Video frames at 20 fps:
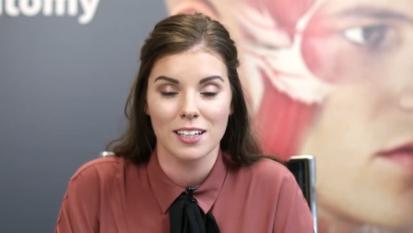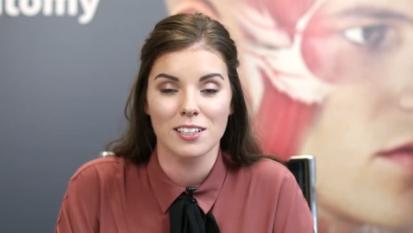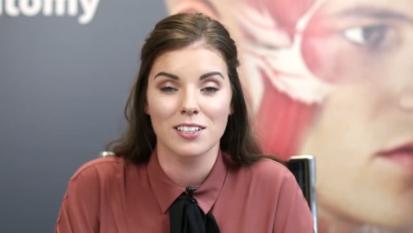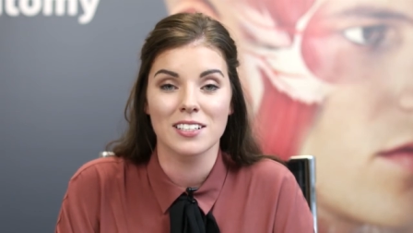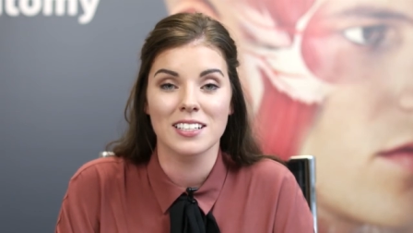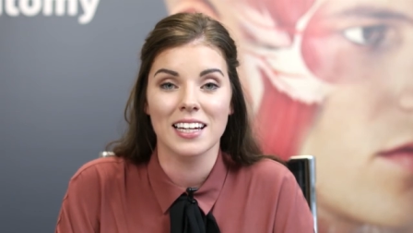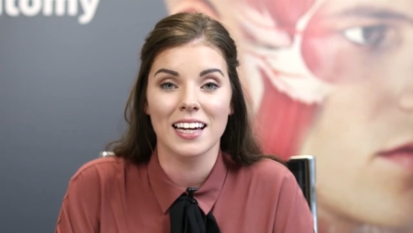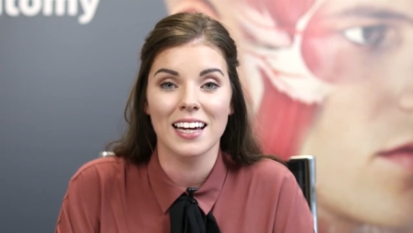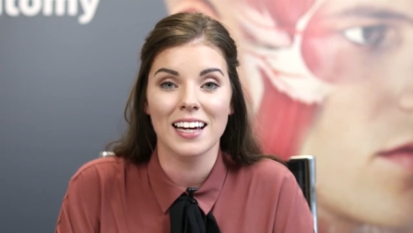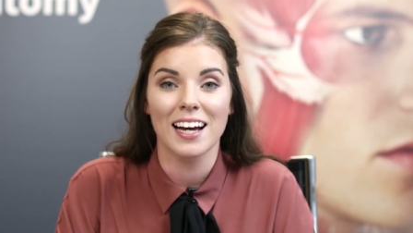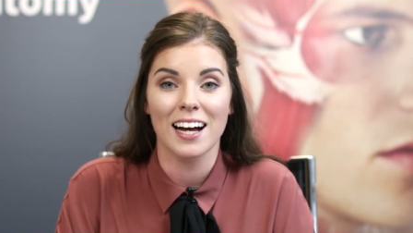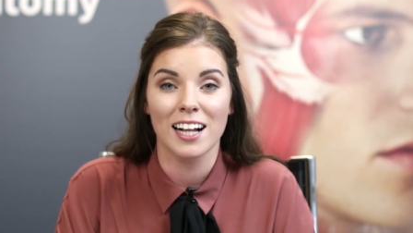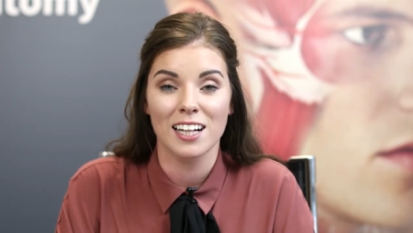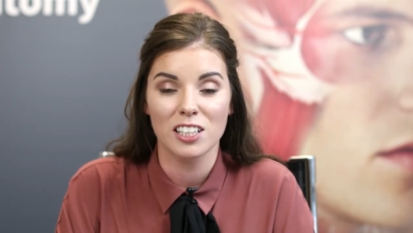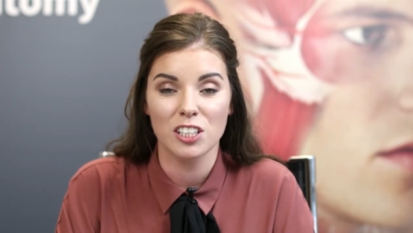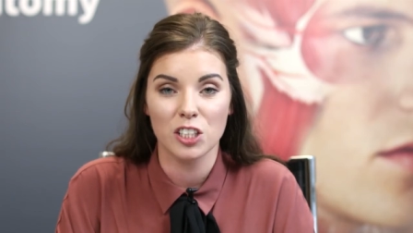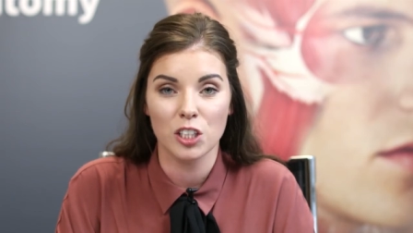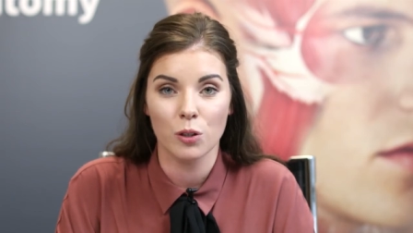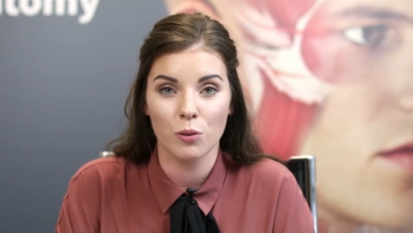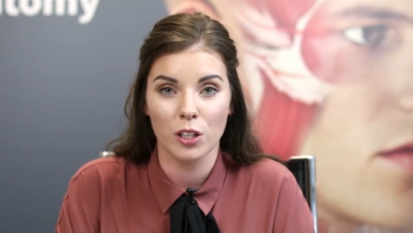Today
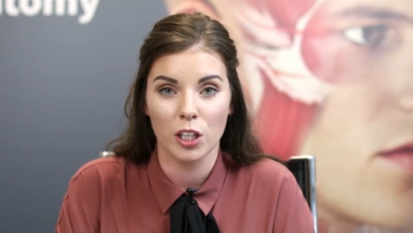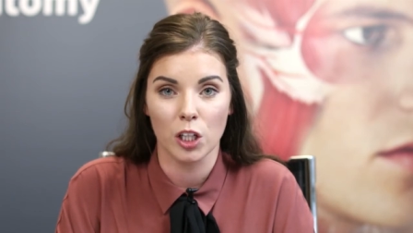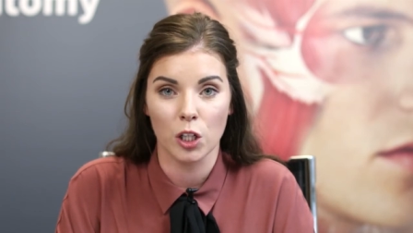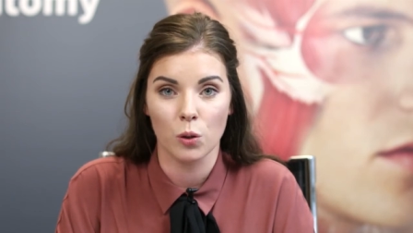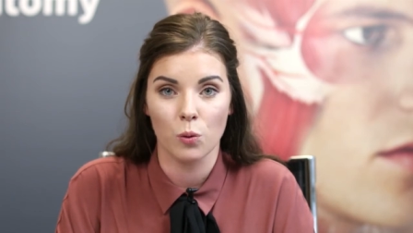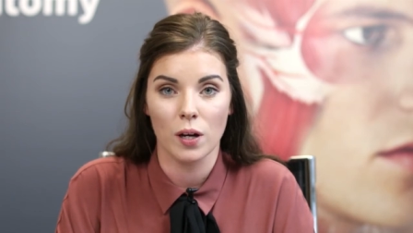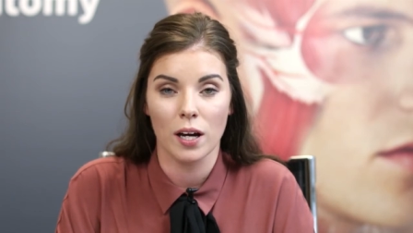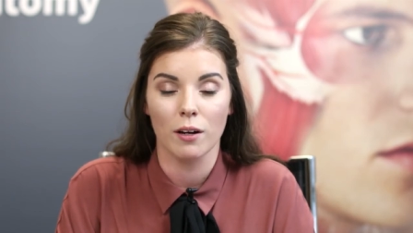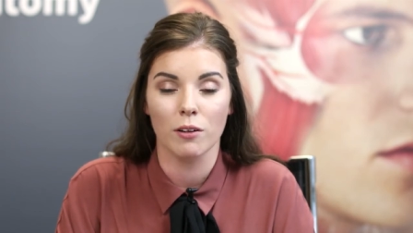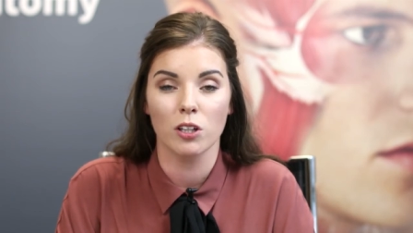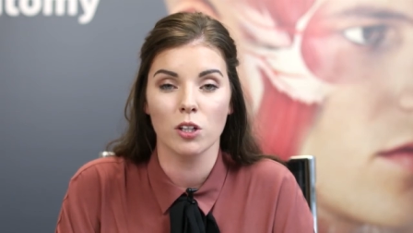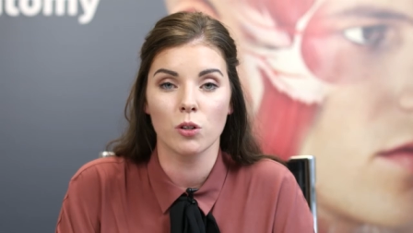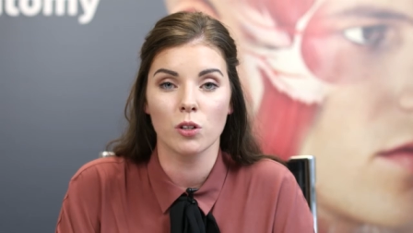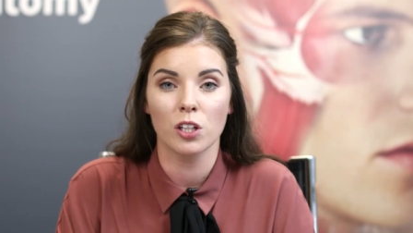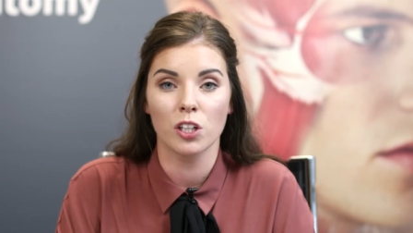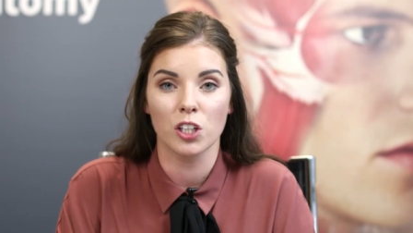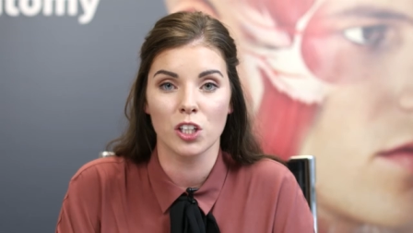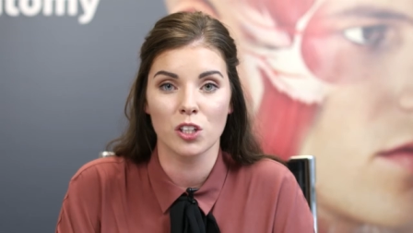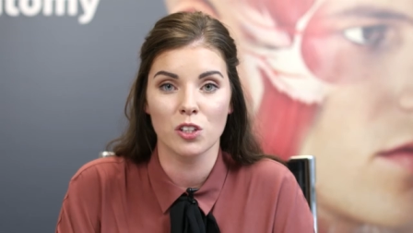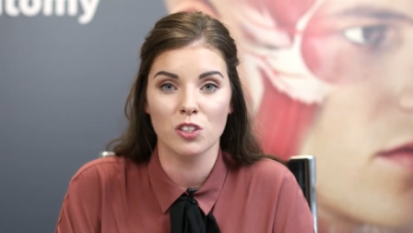I'll show you how you
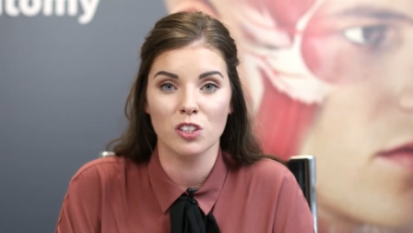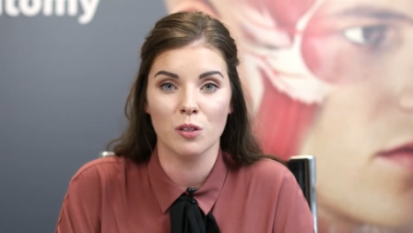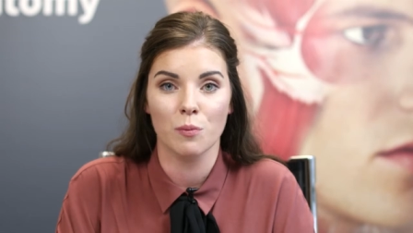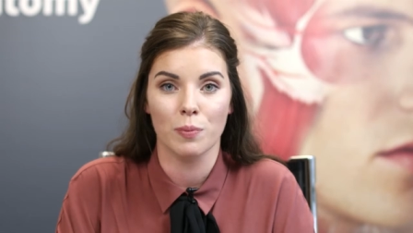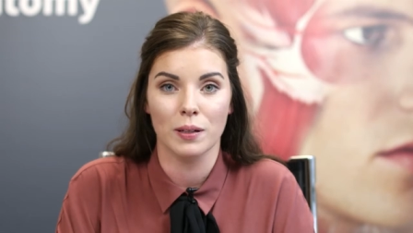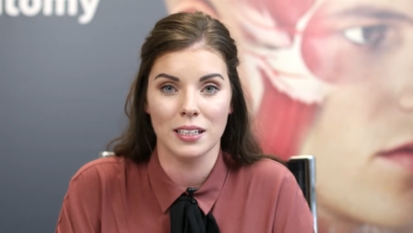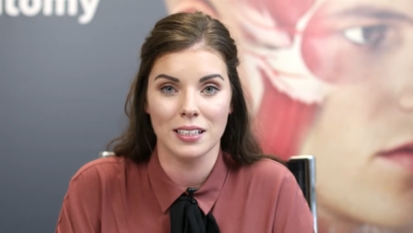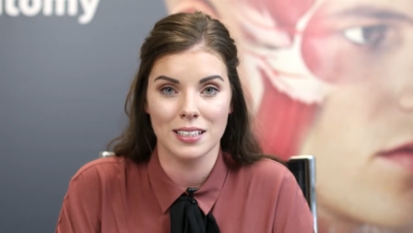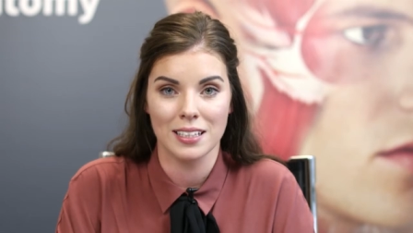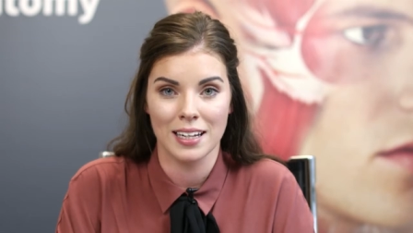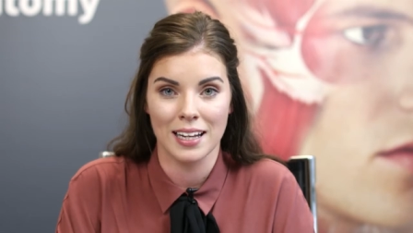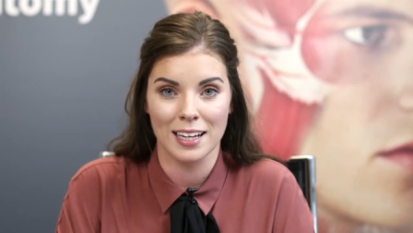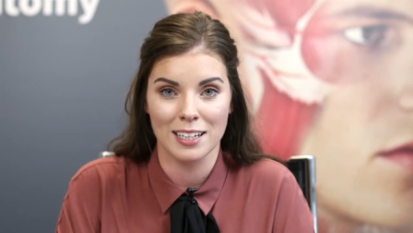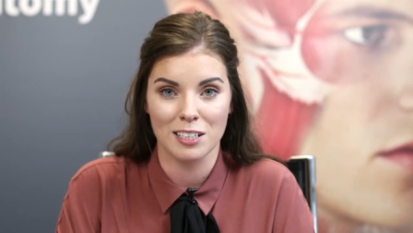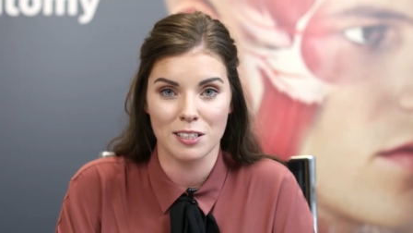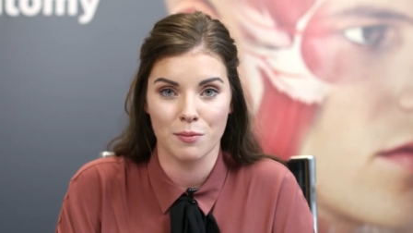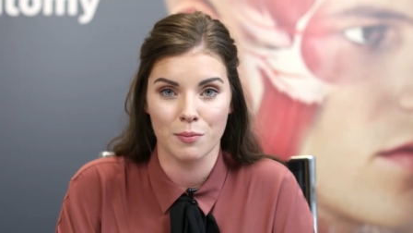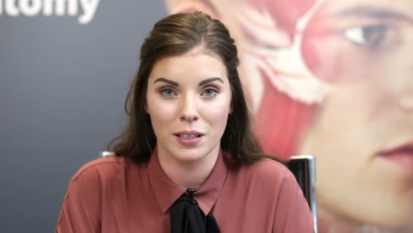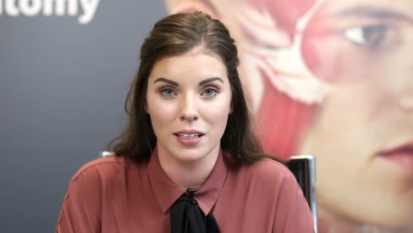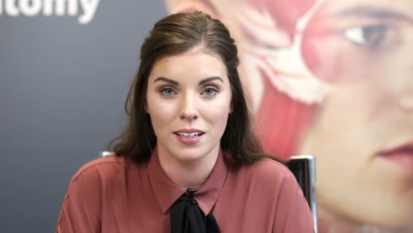can use Complete
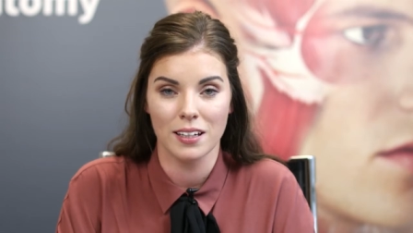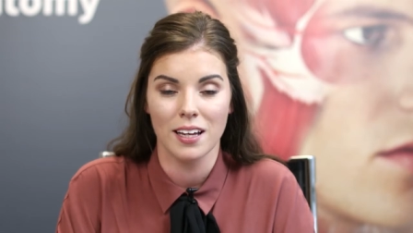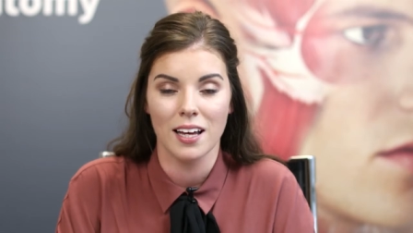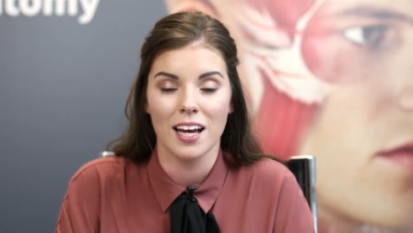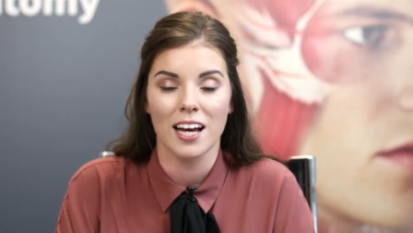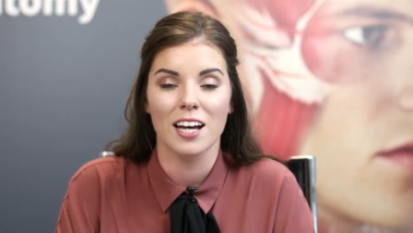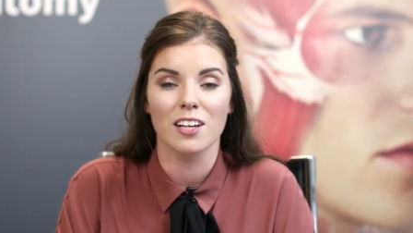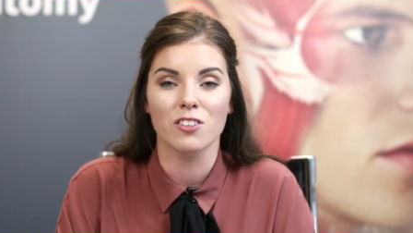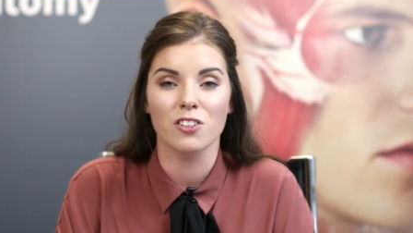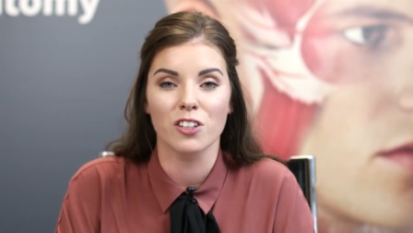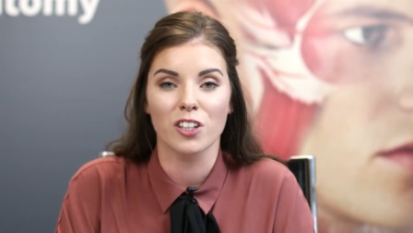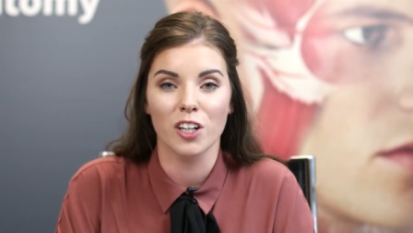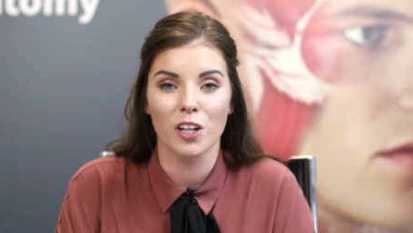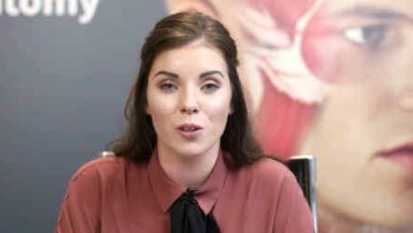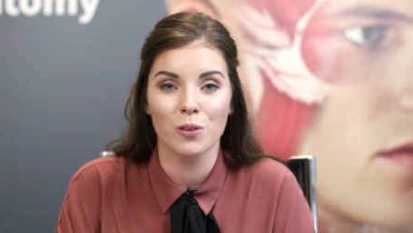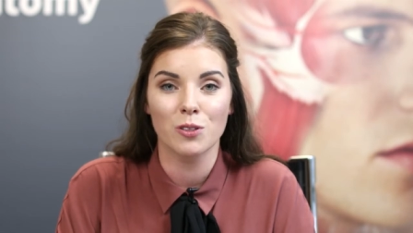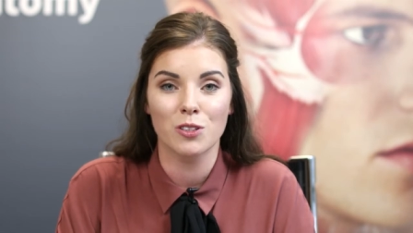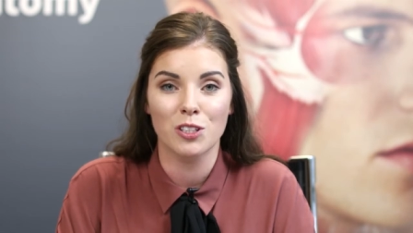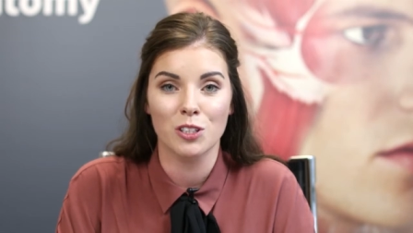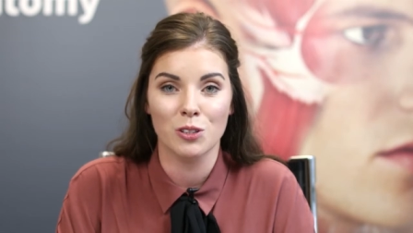Anatomy as your
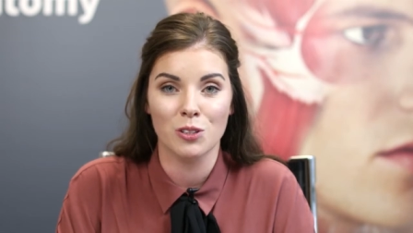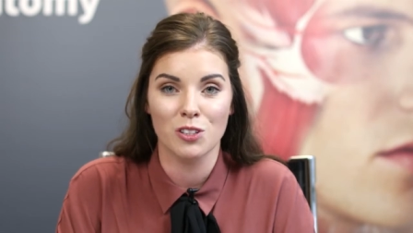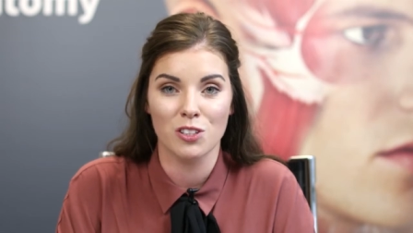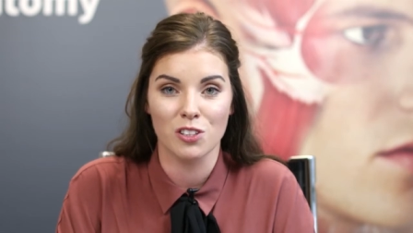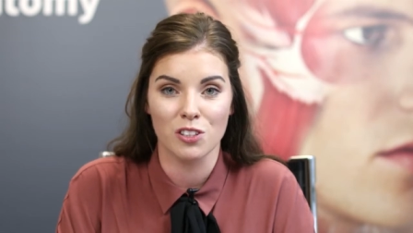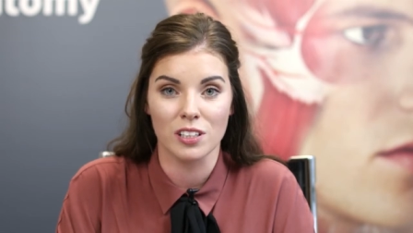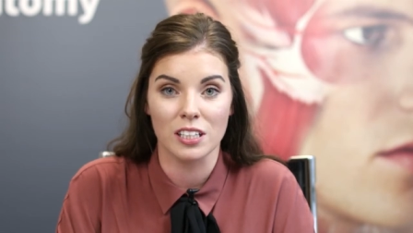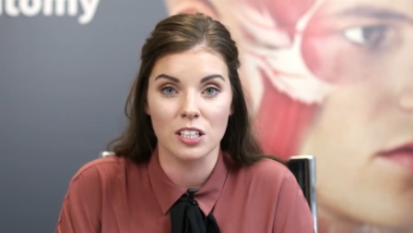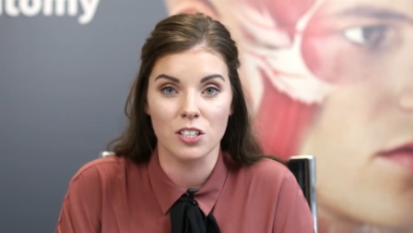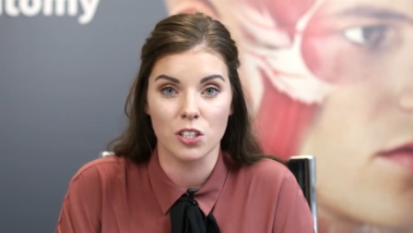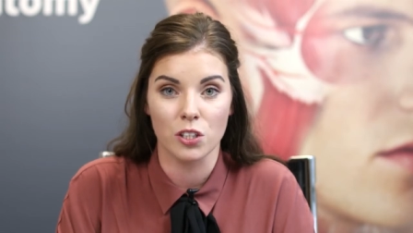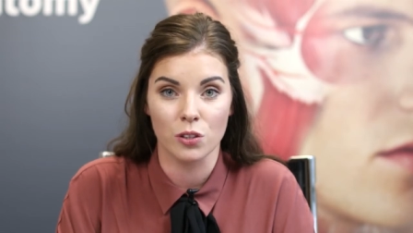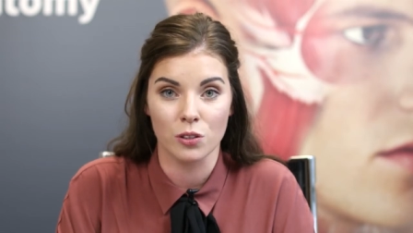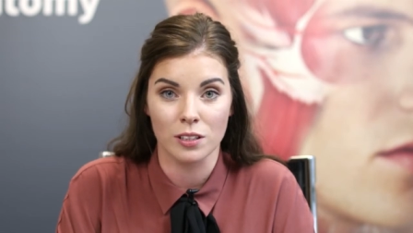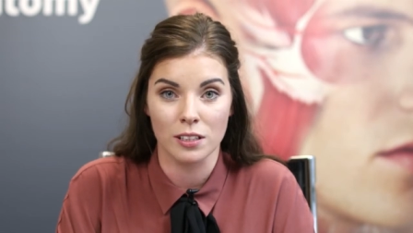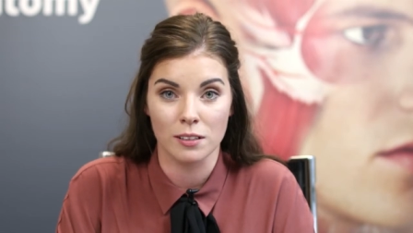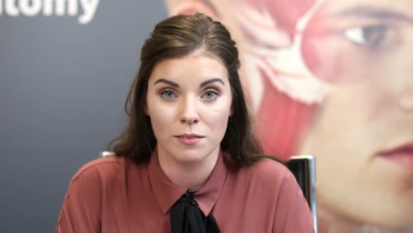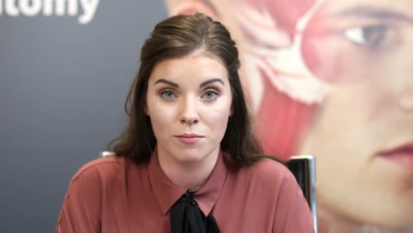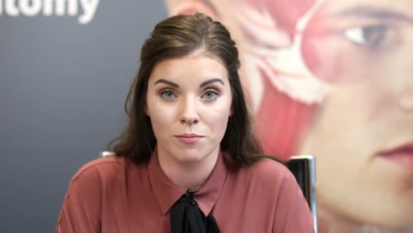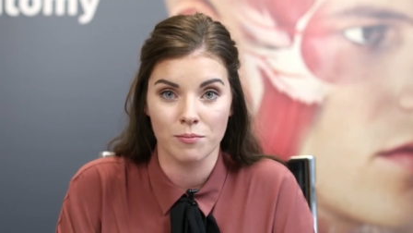go-to study
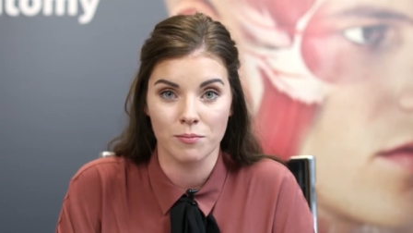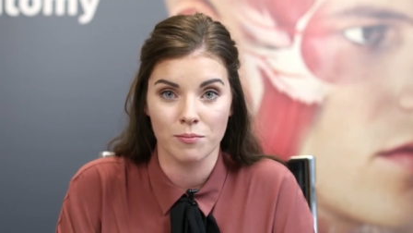tool.